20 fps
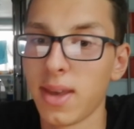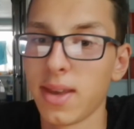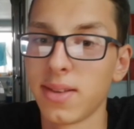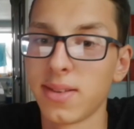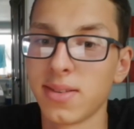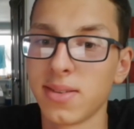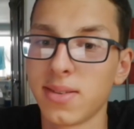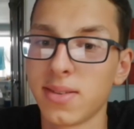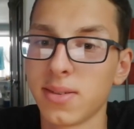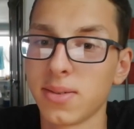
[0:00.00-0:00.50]

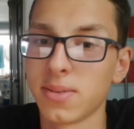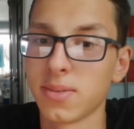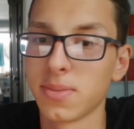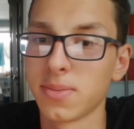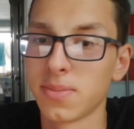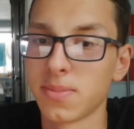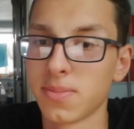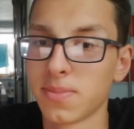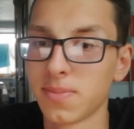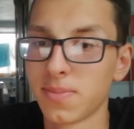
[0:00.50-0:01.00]
and
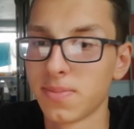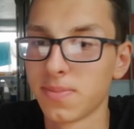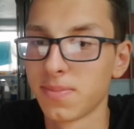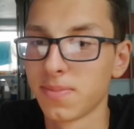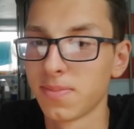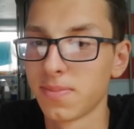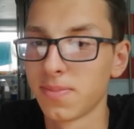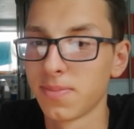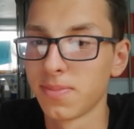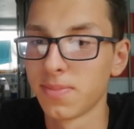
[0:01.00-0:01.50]
uh,
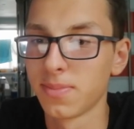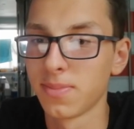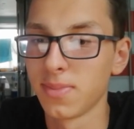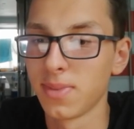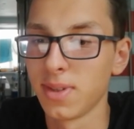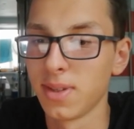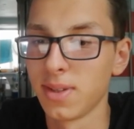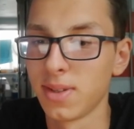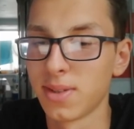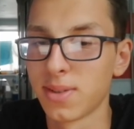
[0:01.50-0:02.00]

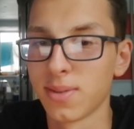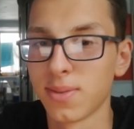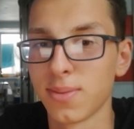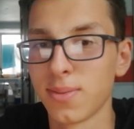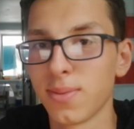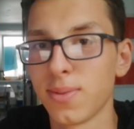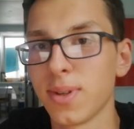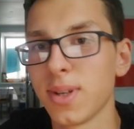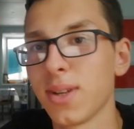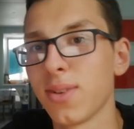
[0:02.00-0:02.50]
it's
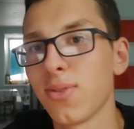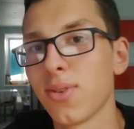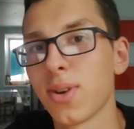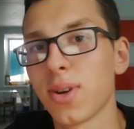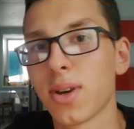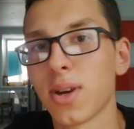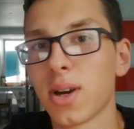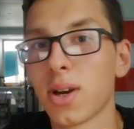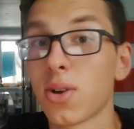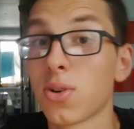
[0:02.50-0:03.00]

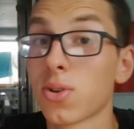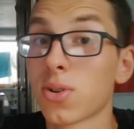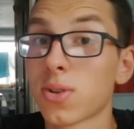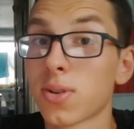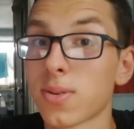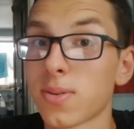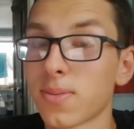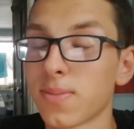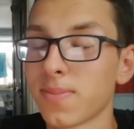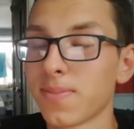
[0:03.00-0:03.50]
very hard.
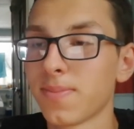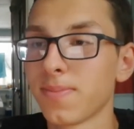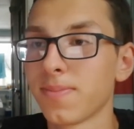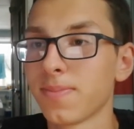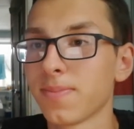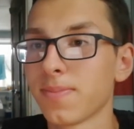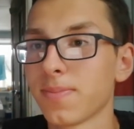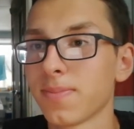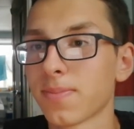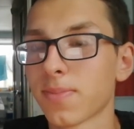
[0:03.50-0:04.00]

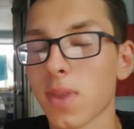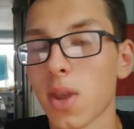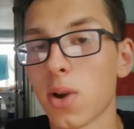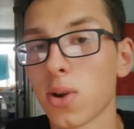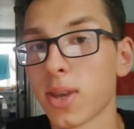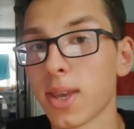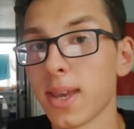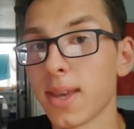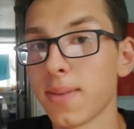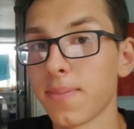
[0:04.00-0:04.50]

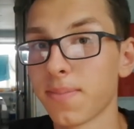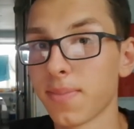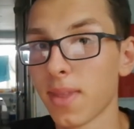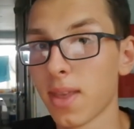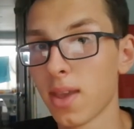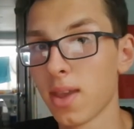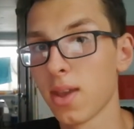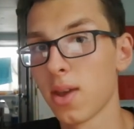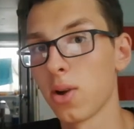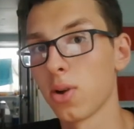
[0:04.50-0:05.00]
Okay,
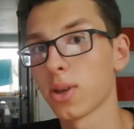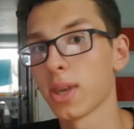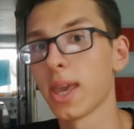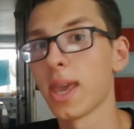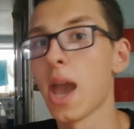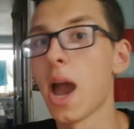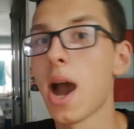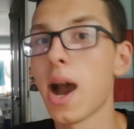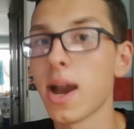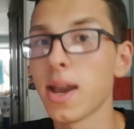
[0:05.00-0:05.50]

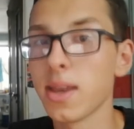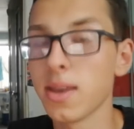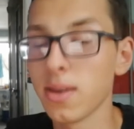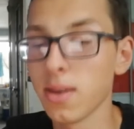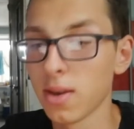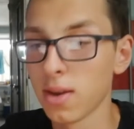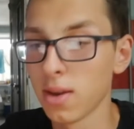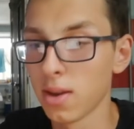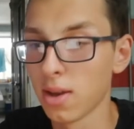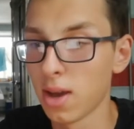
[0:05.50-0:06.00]
okay, I
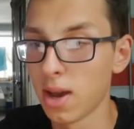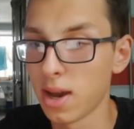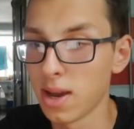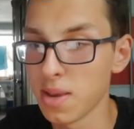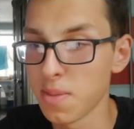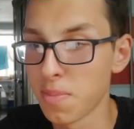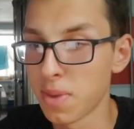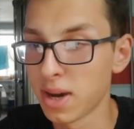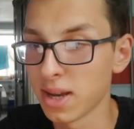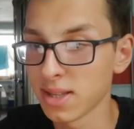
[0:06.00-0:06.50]

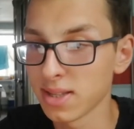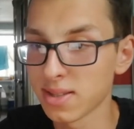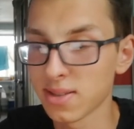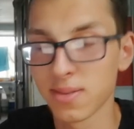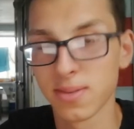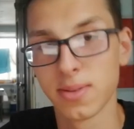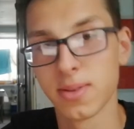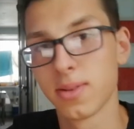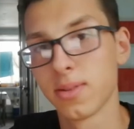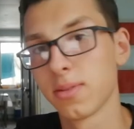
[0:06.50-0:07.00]
I
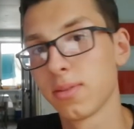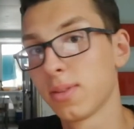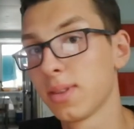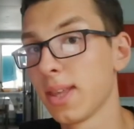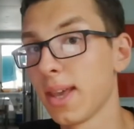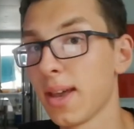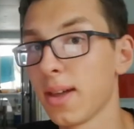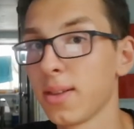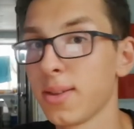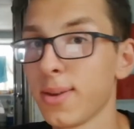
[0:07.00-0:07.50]
must
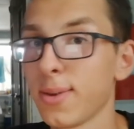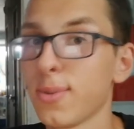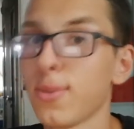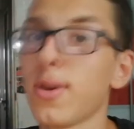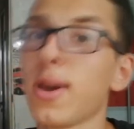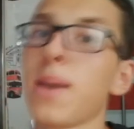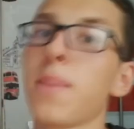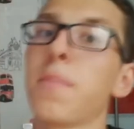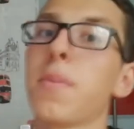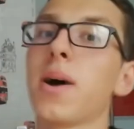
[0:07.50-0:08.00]
tell you
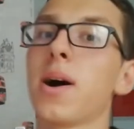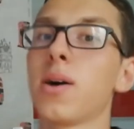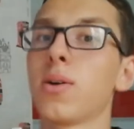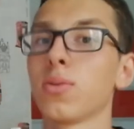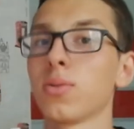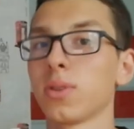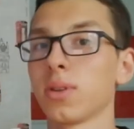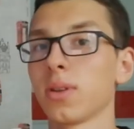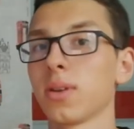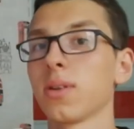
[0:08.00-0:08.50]

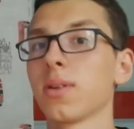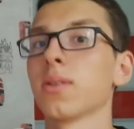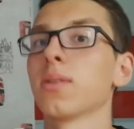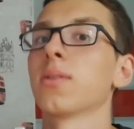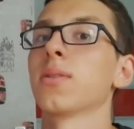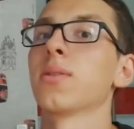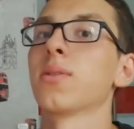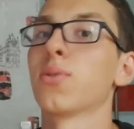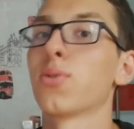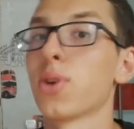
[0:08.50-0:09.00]
about uh,
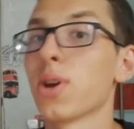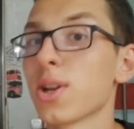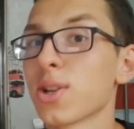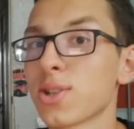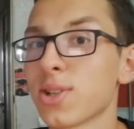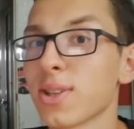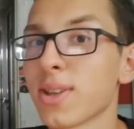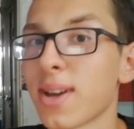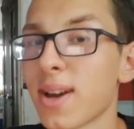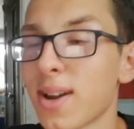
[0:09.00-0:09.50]

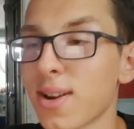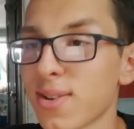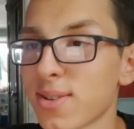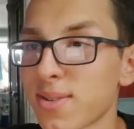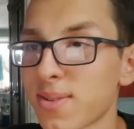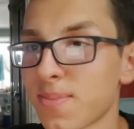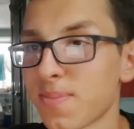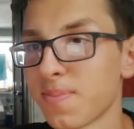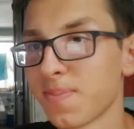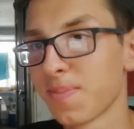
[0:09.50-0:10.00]
Russian
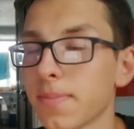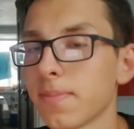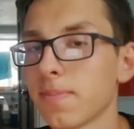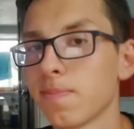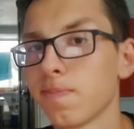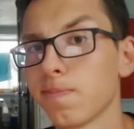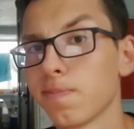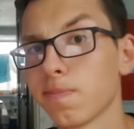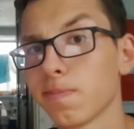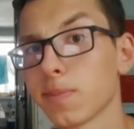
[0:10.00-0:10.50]
cars.
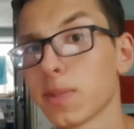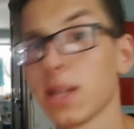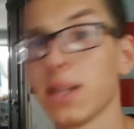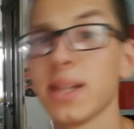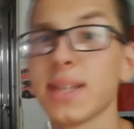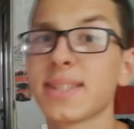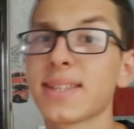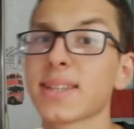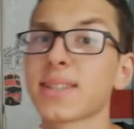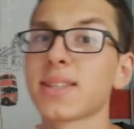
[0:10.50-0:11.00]
Let's